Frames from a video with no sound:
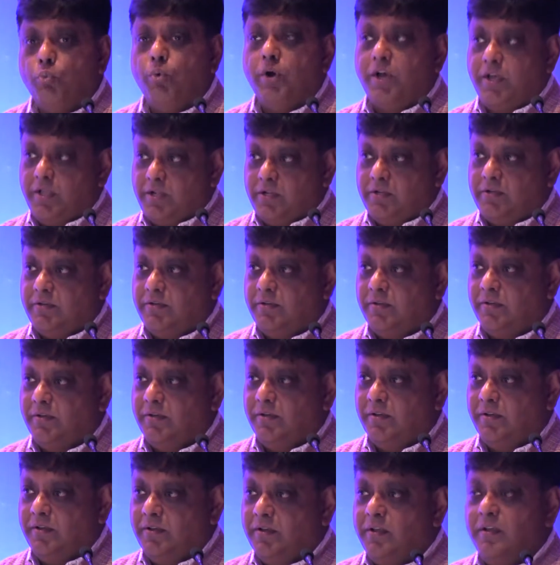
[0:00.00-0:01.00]
world.
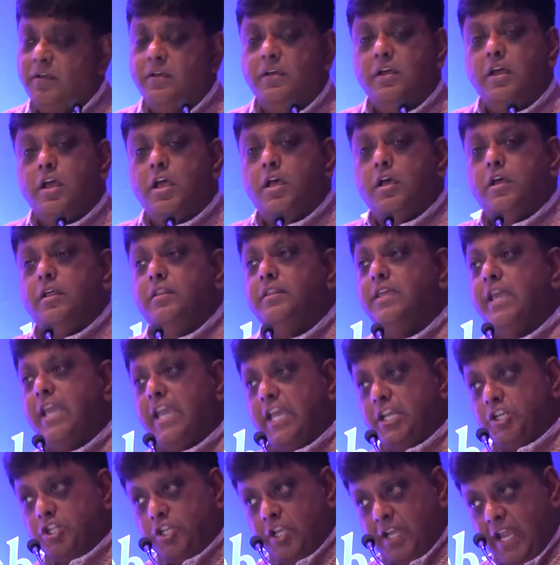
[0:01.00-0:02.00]

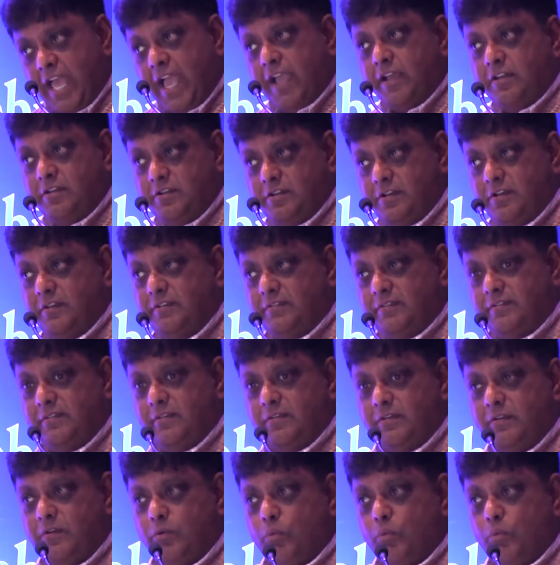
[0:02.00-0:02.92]
The Asian actors,